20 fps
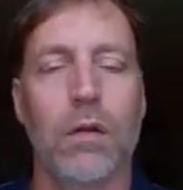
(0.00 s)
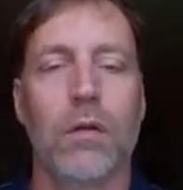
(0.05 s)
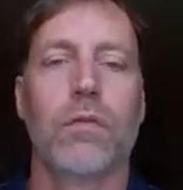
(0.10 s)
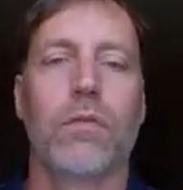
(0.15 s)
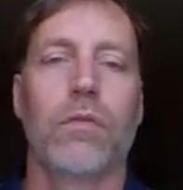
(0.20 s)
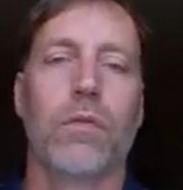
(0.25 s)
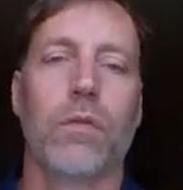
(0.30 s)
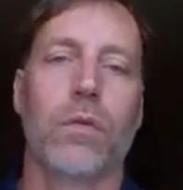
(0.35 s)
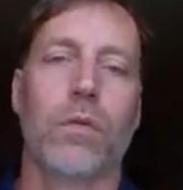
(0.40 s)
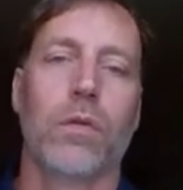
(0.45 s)

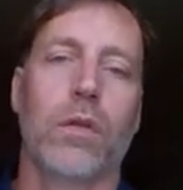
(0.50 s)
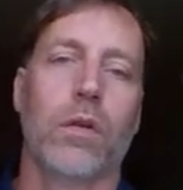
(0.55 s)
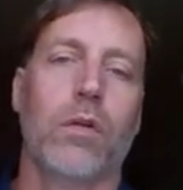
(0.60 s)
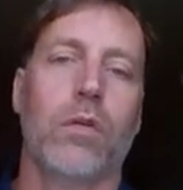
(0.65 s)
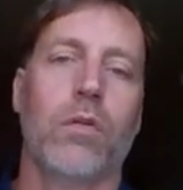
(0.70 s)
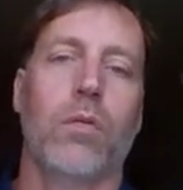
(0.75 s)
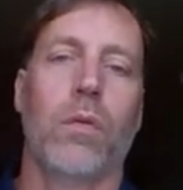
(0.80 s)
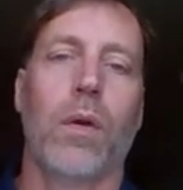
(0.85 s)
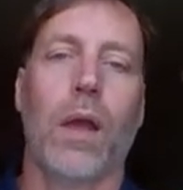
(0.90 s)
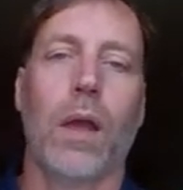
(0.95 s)
for the
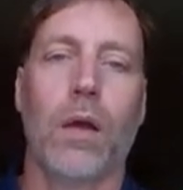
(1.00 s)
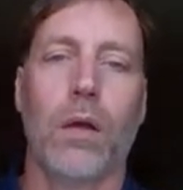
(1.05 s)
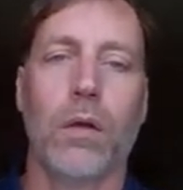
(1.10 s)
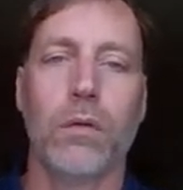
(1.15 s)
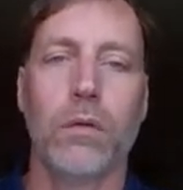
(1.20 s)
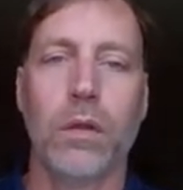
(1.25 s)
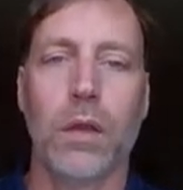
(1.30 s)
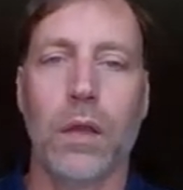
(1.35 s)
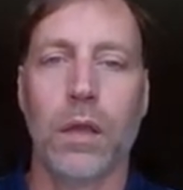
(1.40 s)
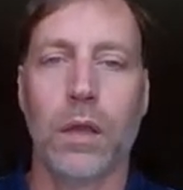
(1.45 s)

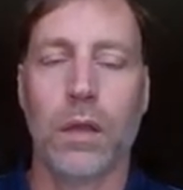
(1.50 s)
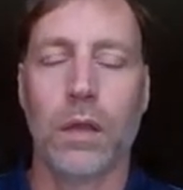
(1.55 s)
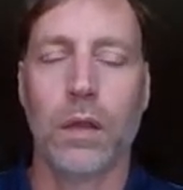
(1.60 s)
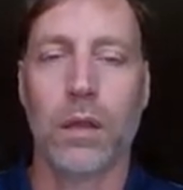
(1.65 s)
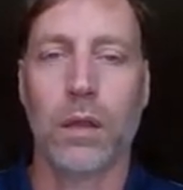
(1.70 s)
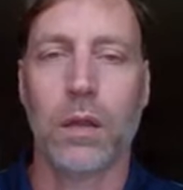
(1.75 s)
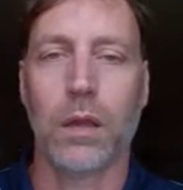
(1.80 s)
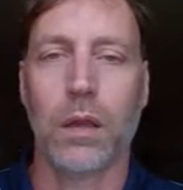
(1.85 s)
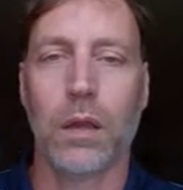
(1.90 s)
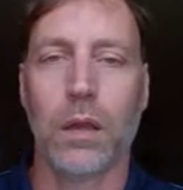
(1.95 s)
crown in
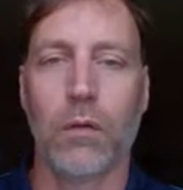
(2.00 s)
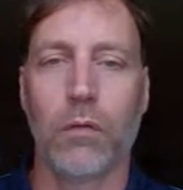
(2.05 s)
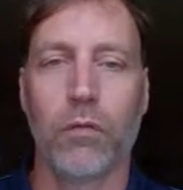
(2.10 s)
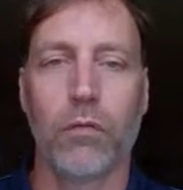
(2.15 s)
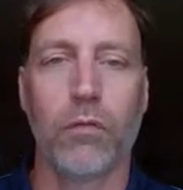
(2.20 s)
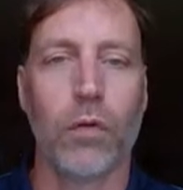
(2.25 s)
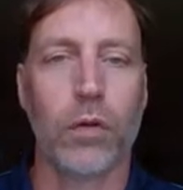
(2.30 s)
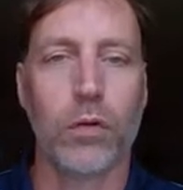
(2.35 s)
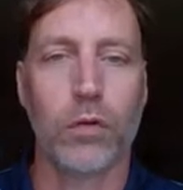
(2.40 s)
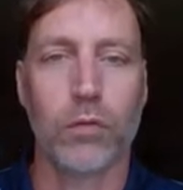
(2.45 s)
the
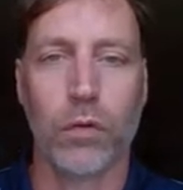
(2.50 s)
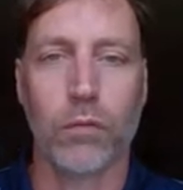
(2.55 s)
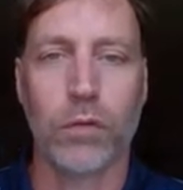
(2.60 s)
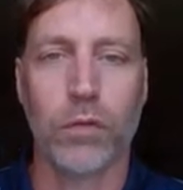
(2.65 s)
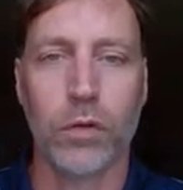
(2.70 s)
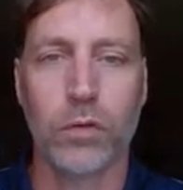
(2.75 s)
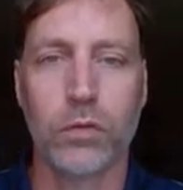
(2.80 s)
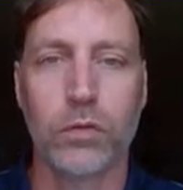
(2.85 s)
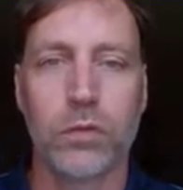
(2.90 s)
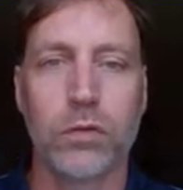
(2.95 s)
French
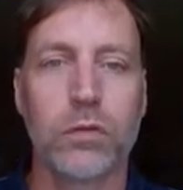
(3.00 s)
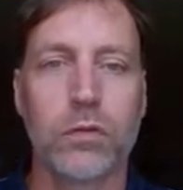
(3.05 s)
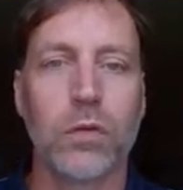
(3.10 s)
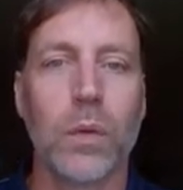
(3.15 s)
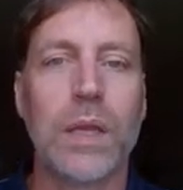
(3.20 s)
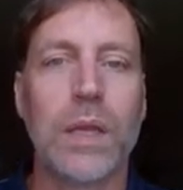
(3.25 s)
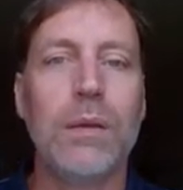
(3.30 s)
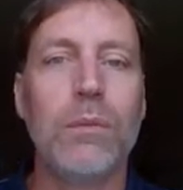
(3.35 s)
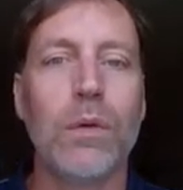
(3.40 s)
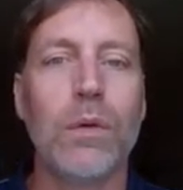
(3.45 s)
Revolution. So
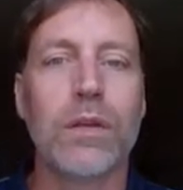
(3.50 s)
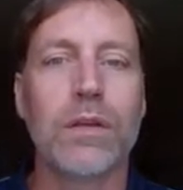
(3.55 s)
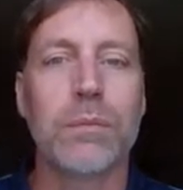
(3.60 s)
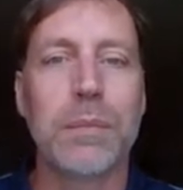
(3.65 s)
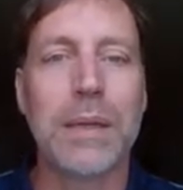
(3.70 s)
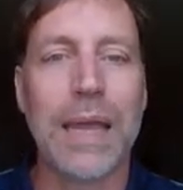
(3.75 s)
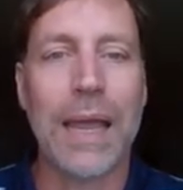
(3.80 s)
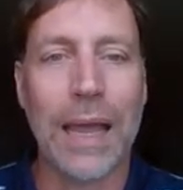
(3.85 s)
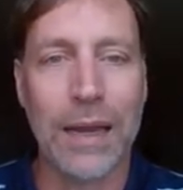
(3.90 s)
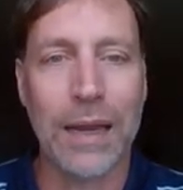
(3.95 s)
he was
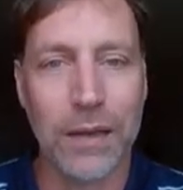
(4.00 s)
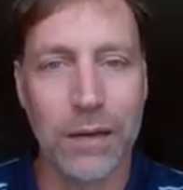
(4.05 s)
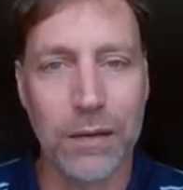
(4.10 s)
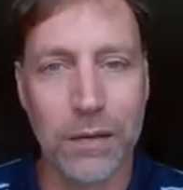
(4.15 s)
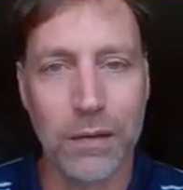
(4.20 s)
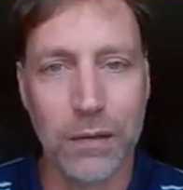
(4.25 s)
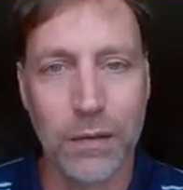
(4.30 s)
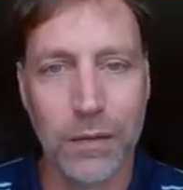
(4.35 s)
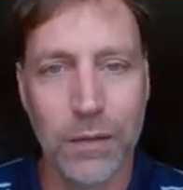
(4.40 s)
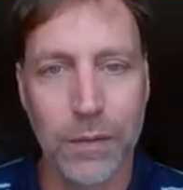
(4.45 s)

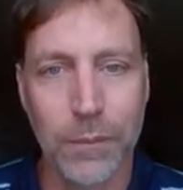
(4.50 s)
beheaded.